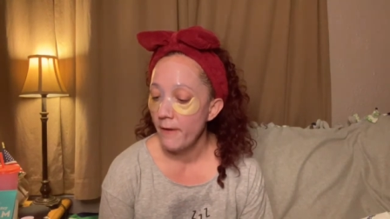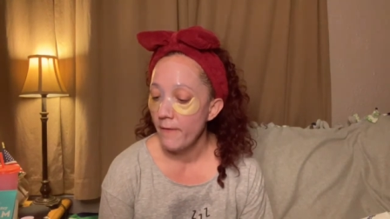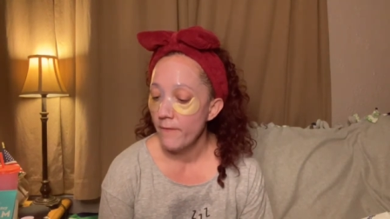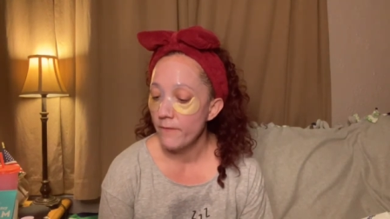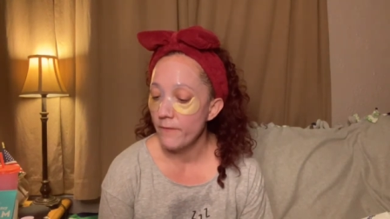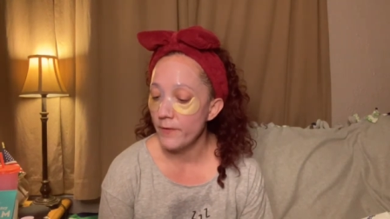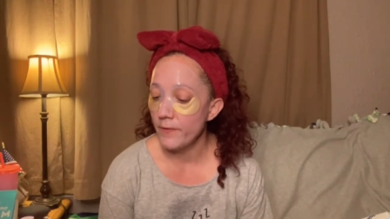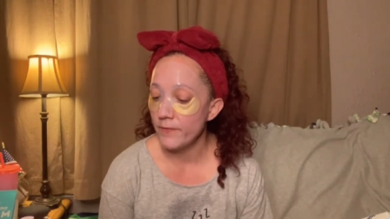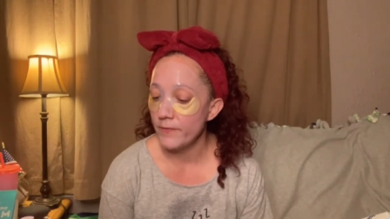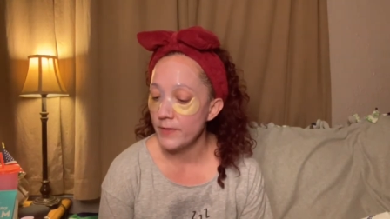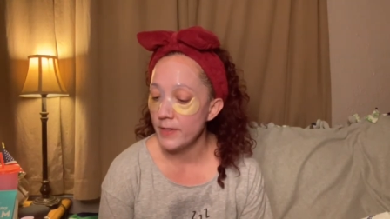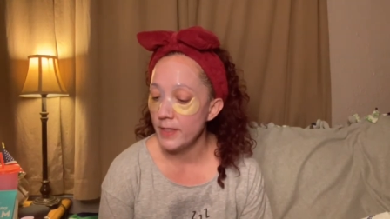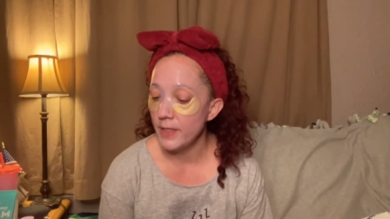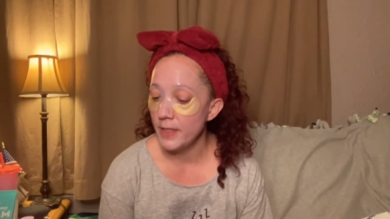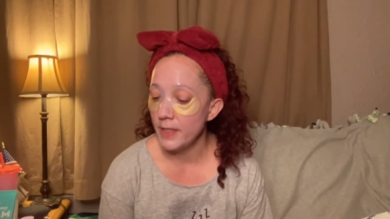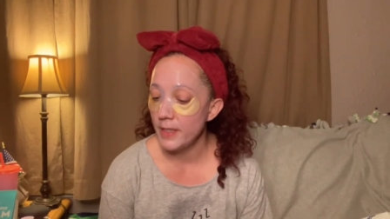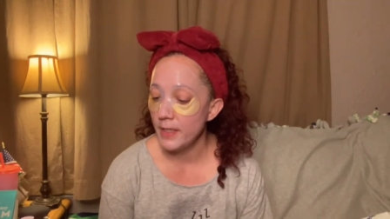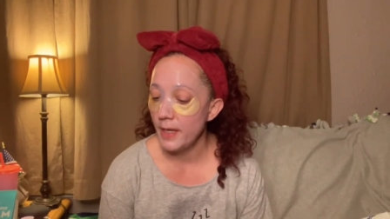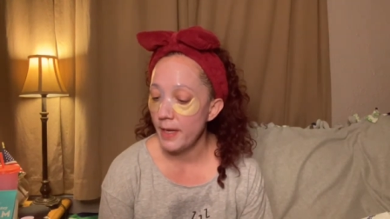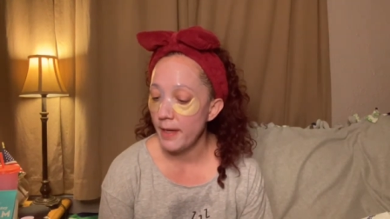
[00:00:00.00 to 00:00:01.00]

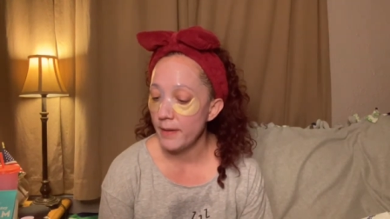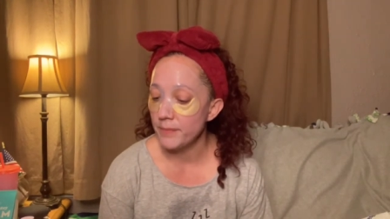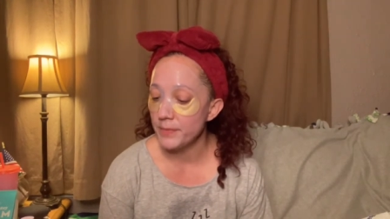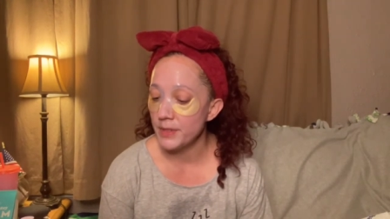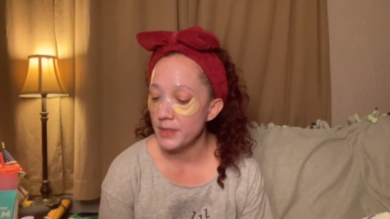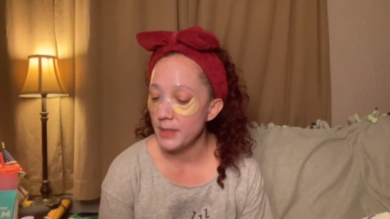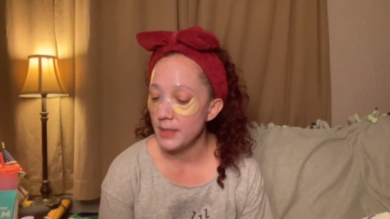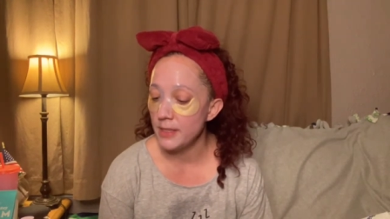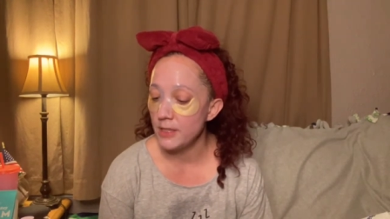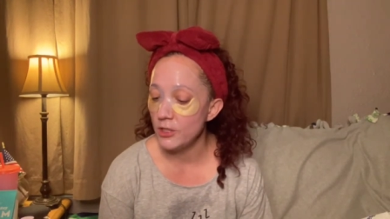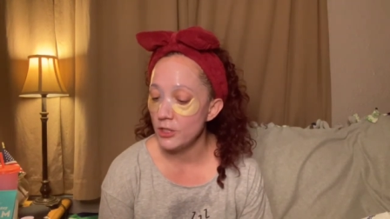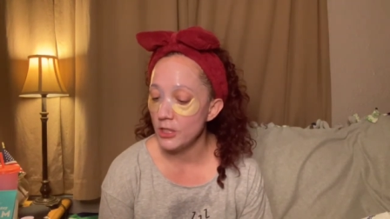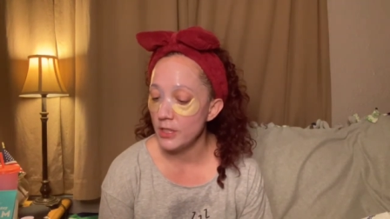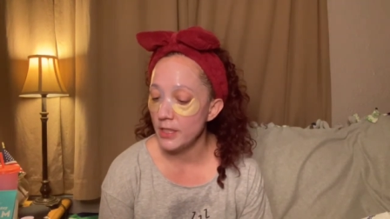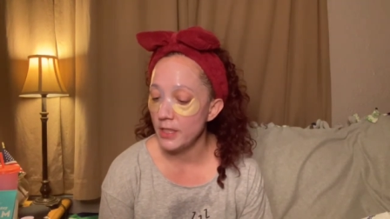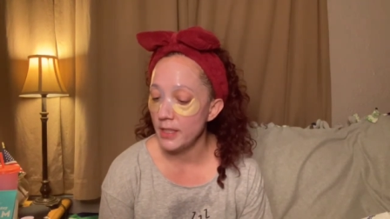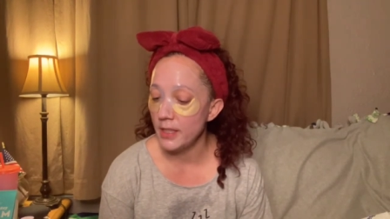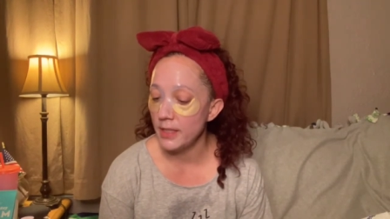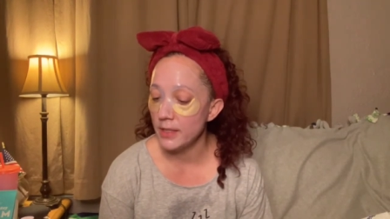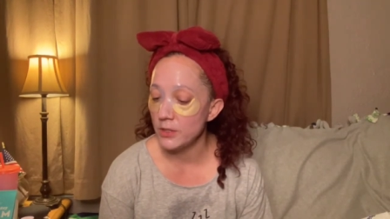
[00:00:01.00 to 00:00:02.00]
50
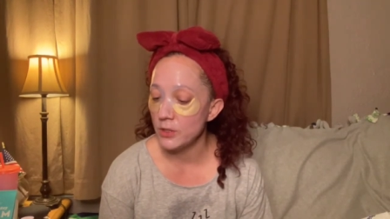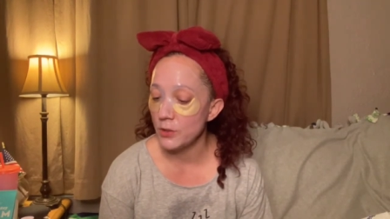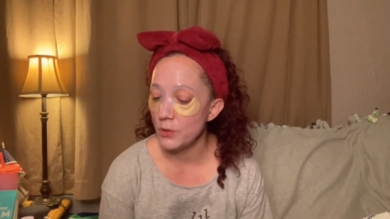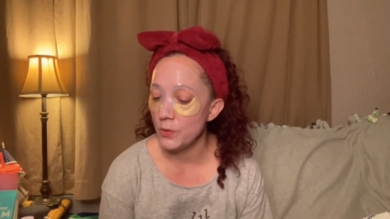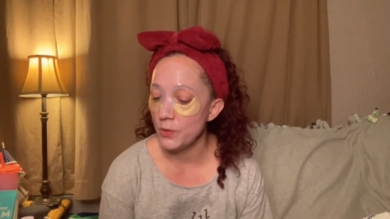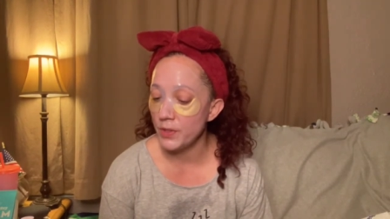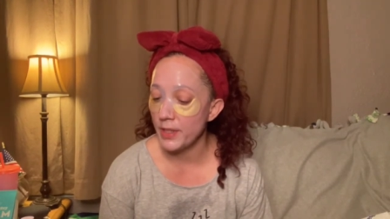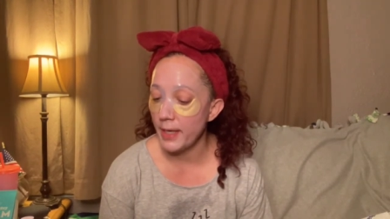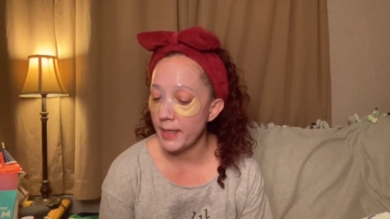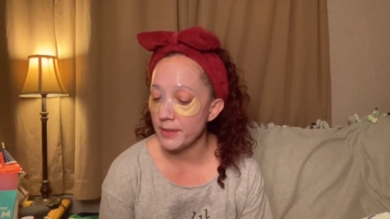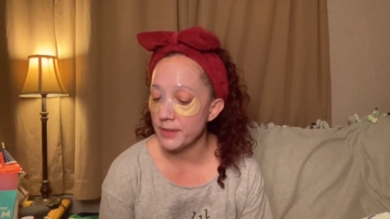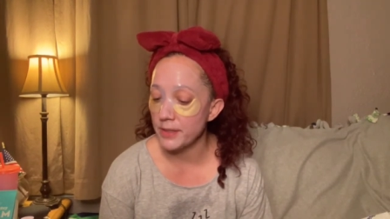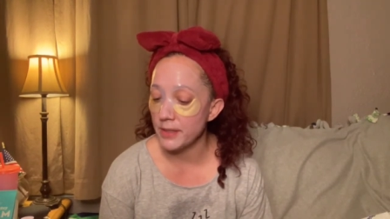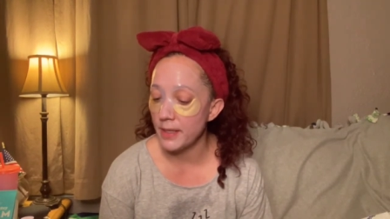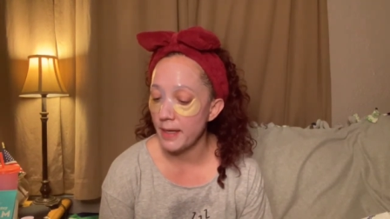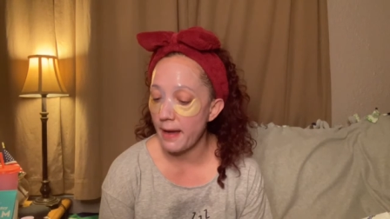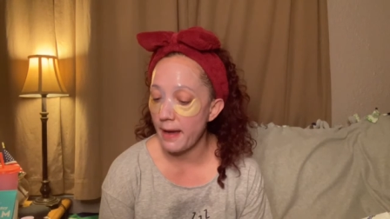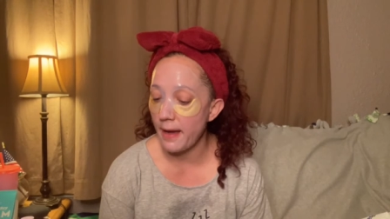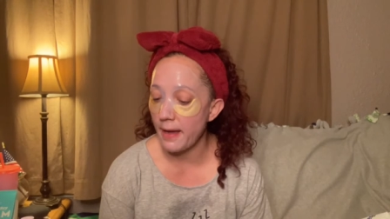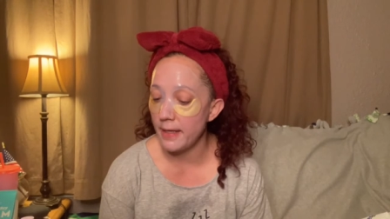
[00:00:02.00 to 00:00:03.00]
mcg
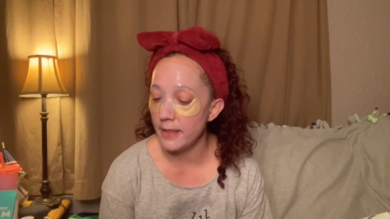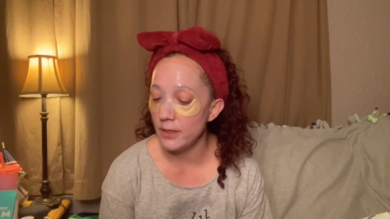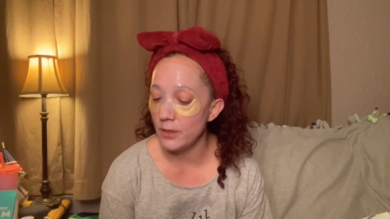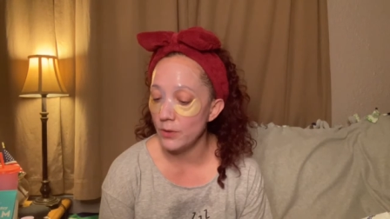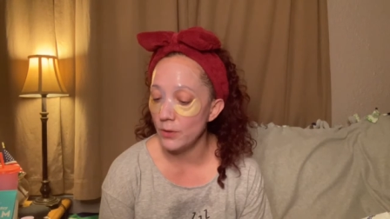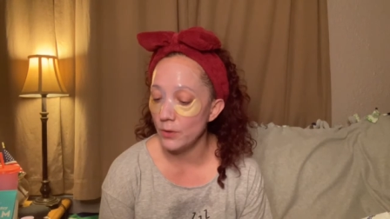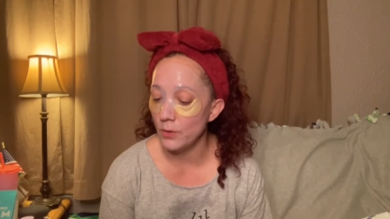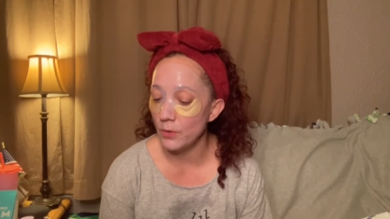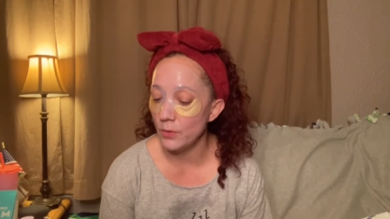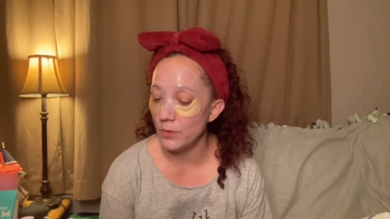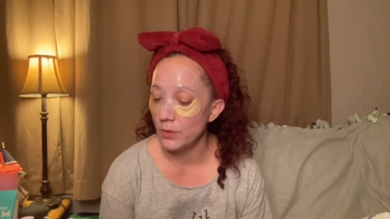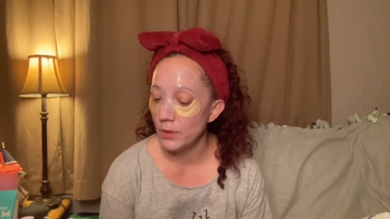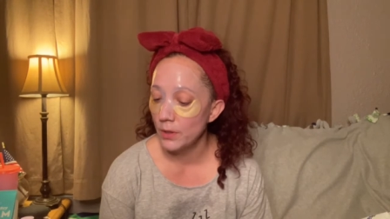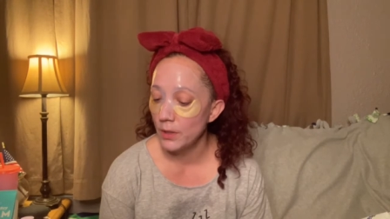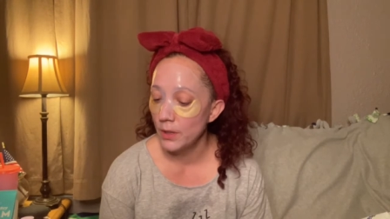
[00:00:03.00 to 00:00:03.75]
2000 IU,